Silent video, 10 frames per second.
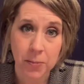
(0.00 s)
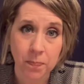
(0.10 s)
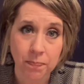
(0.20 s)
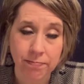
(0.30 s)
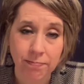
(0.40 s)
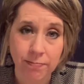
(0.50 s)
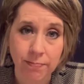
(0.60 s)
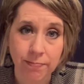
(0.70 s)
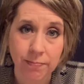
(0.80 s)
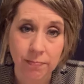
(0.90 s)

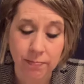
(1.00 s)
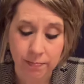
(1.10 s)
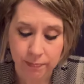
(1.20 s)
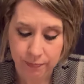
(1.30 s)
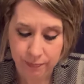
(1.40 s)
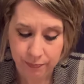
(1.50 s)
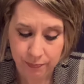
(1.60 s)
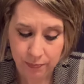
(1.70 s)
[no speech]